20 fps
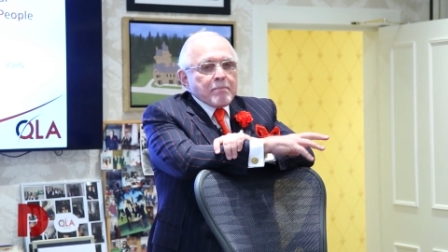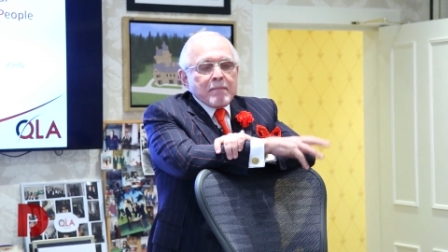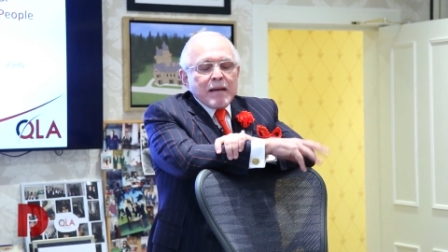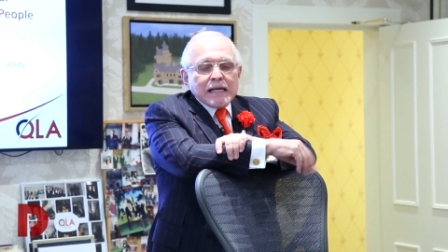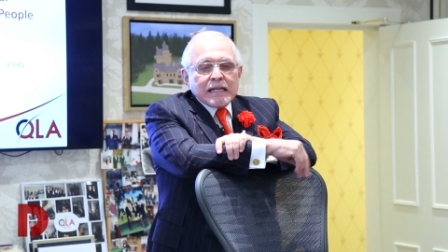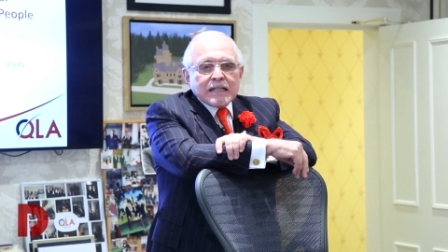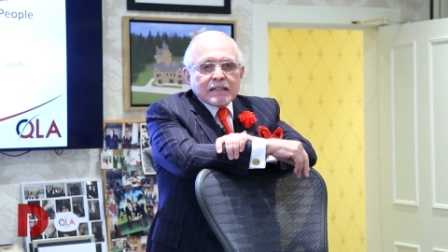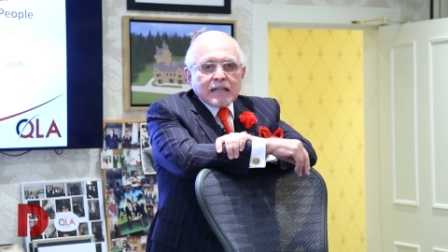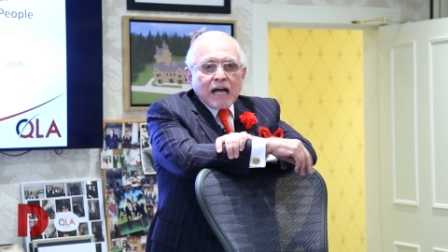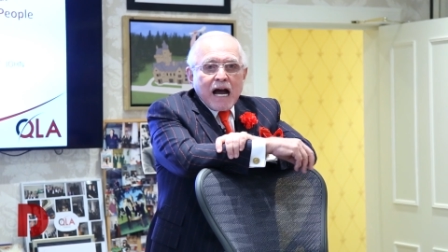
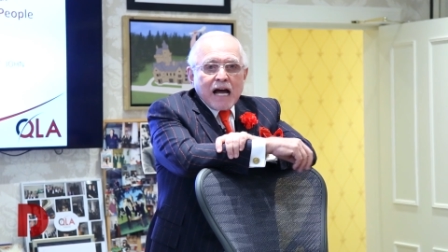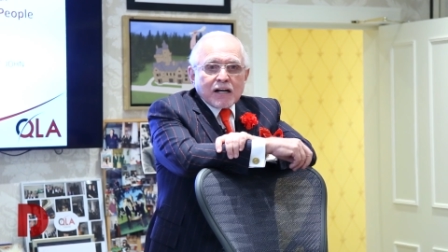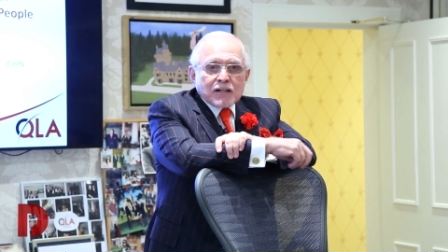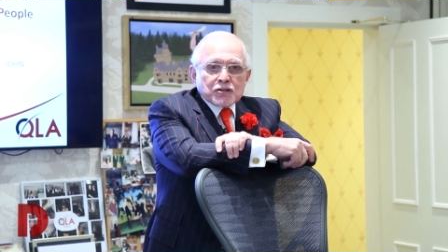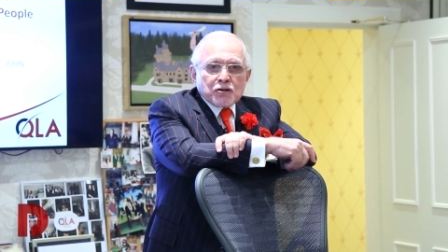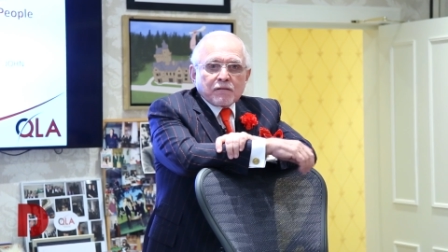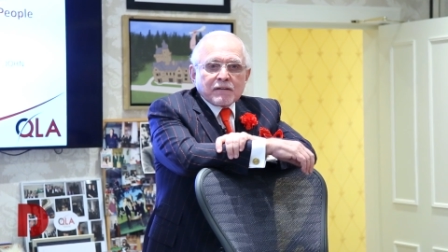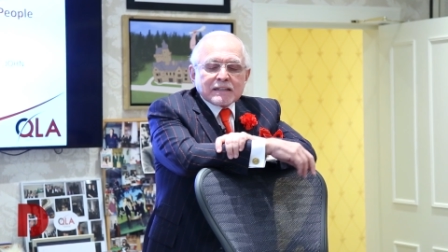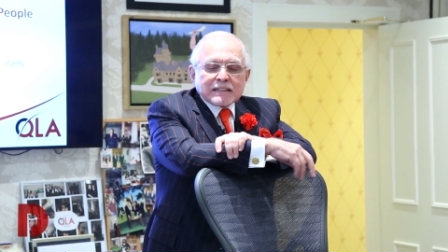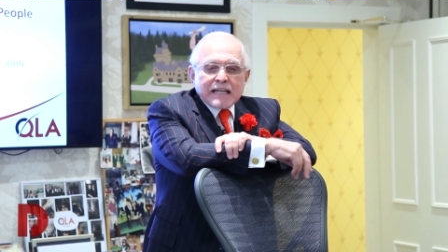million
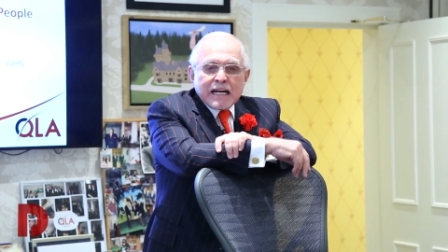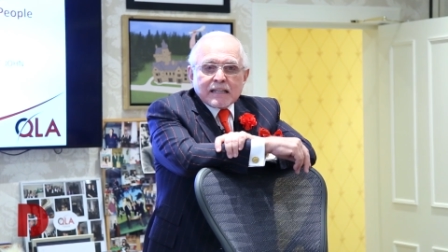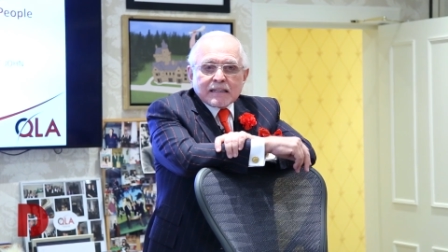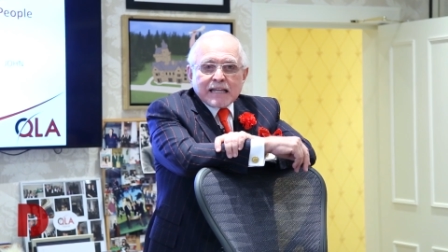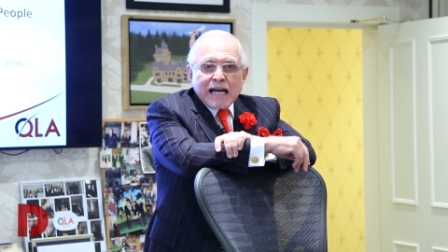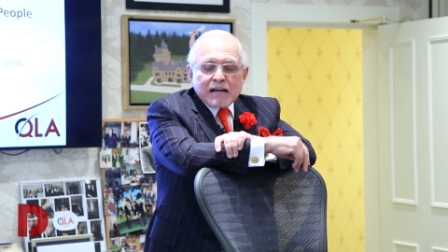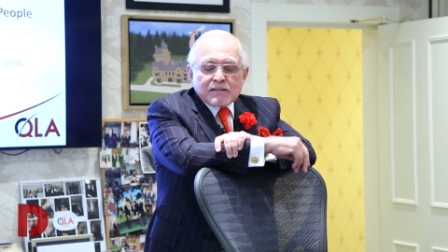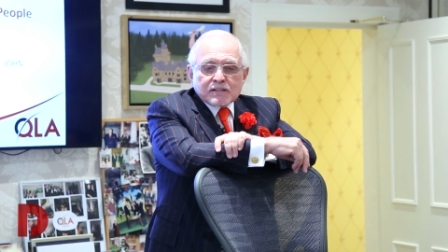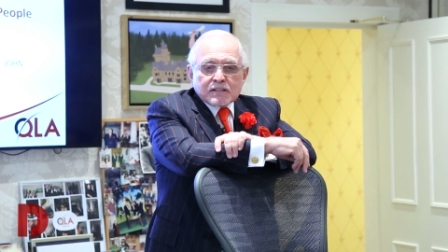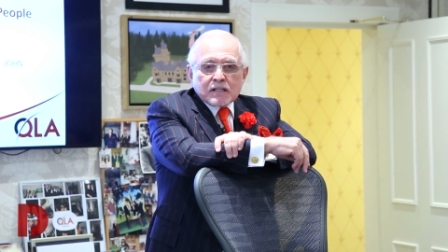dollars over a ten
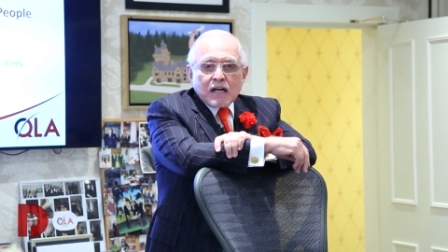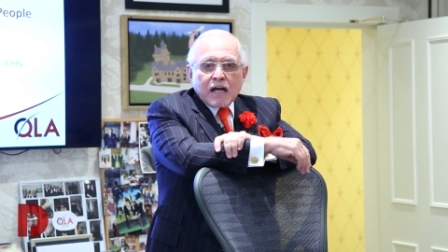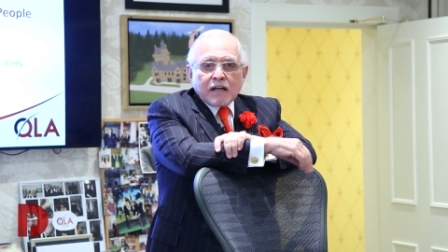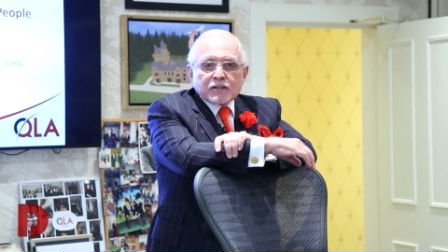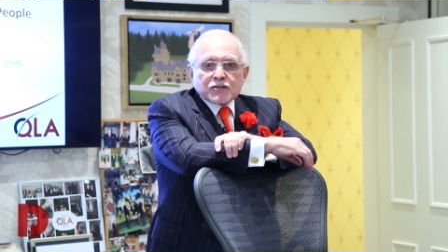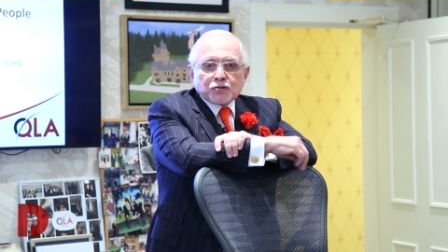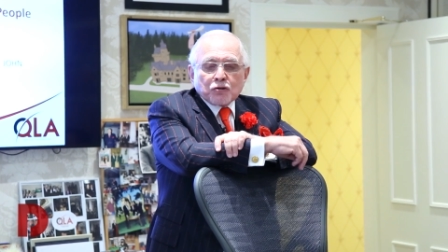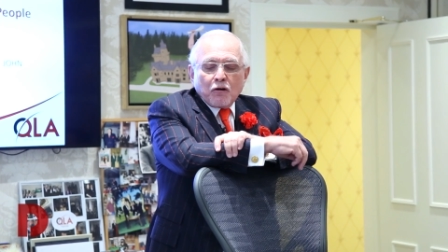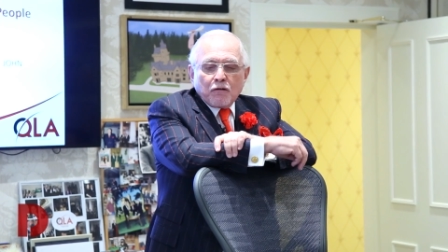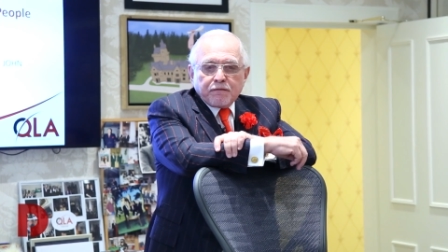thousand
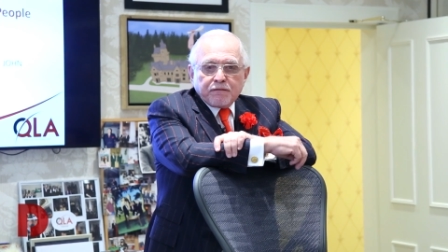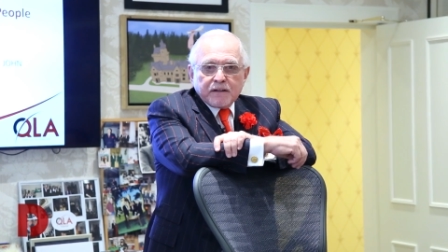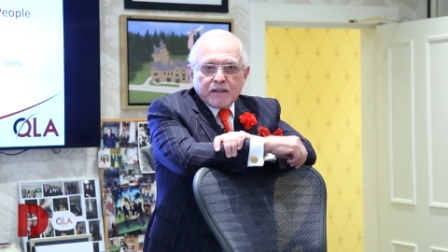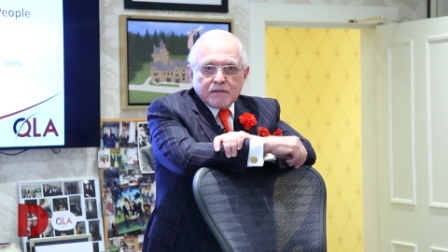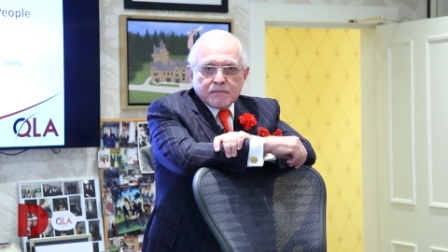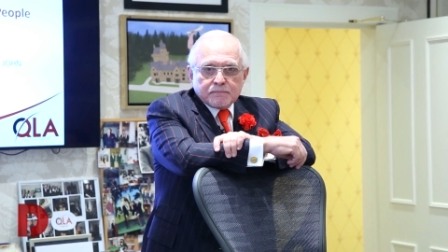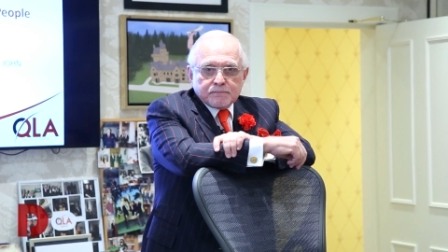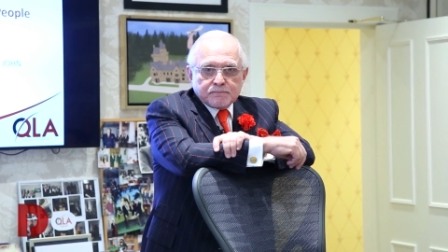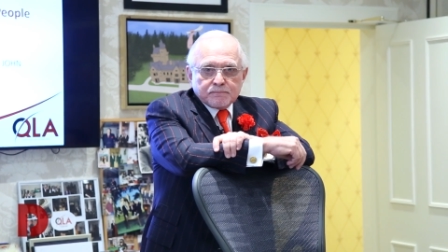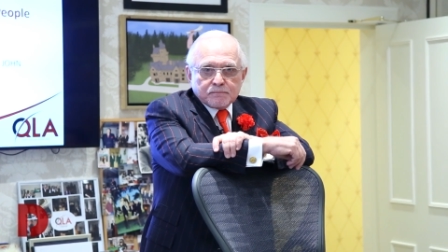dollar
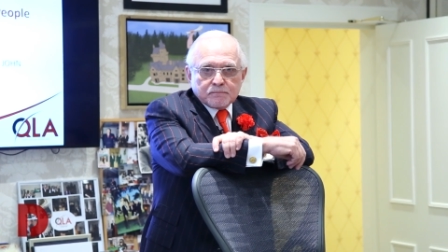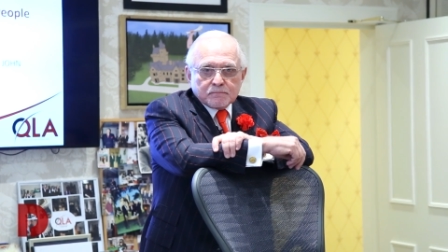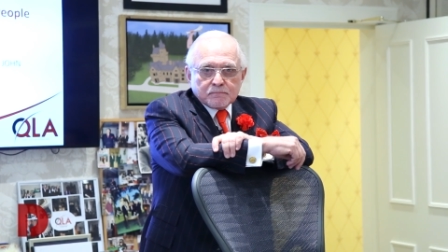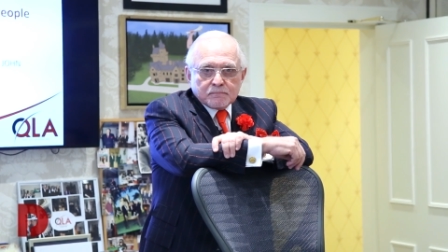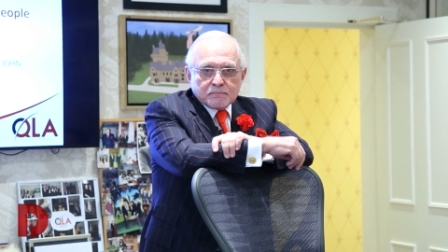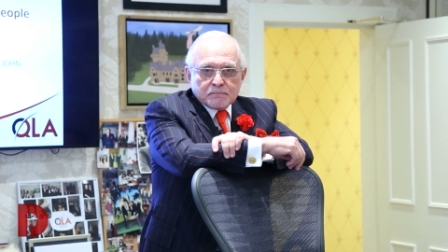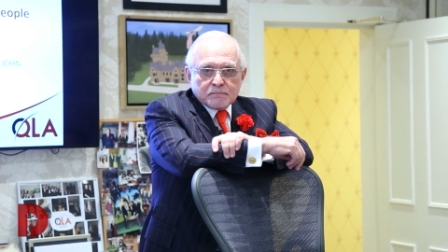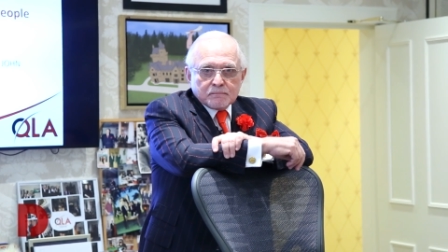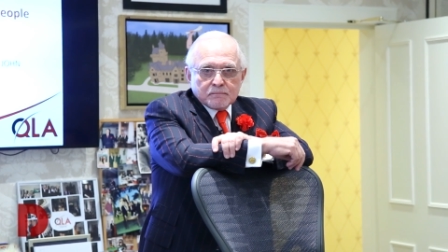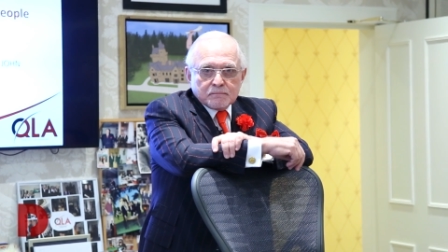trophy
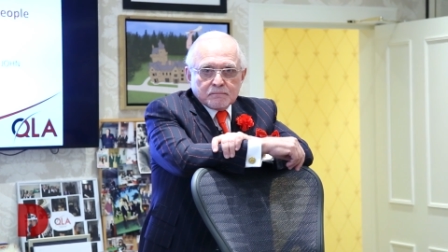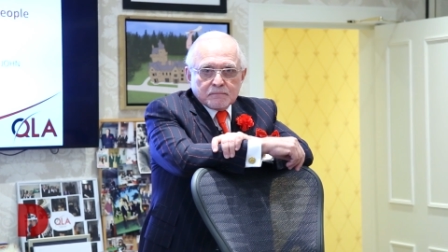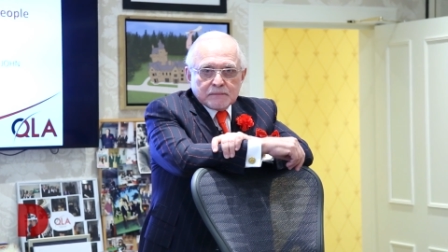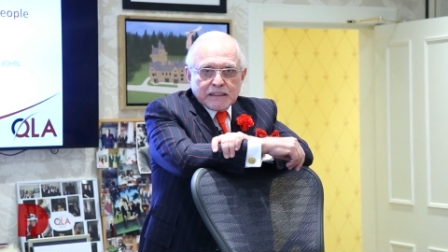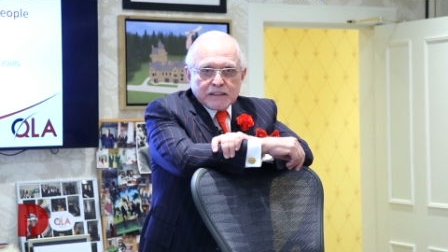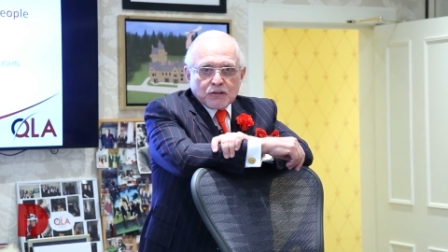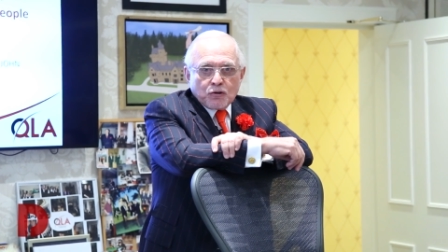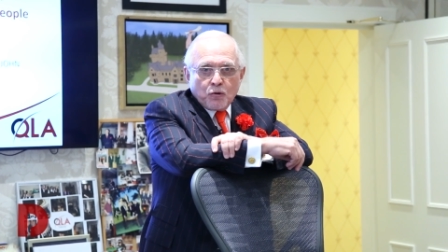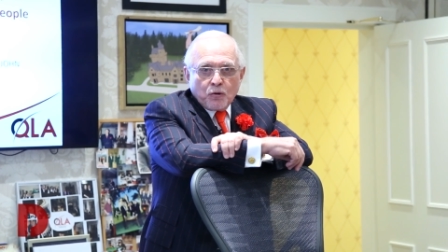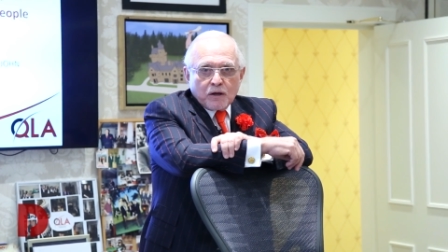
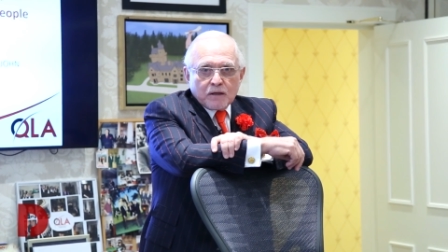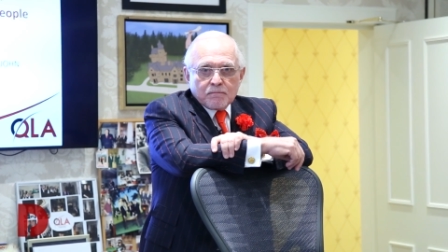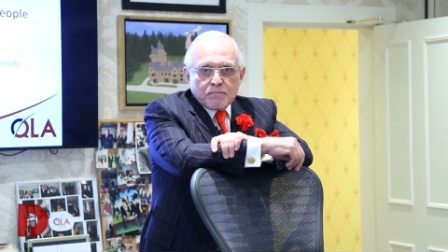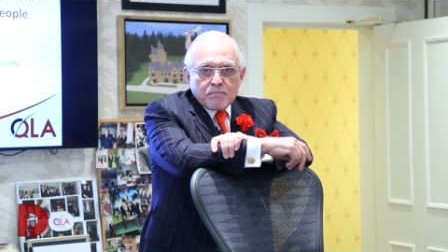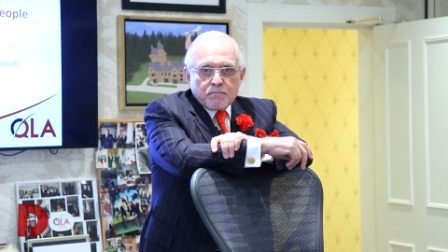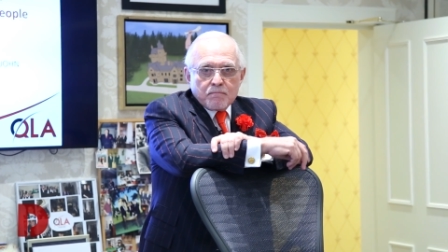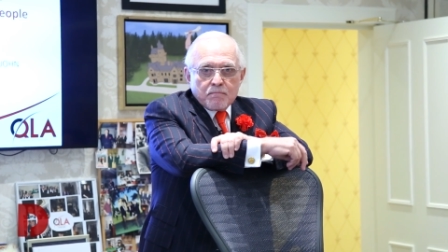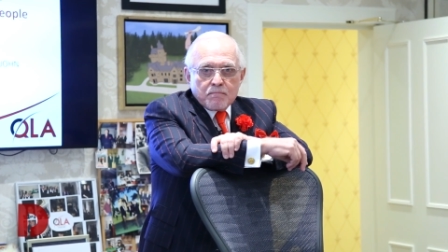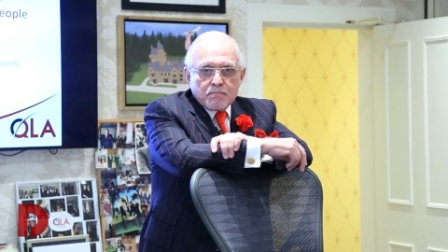in court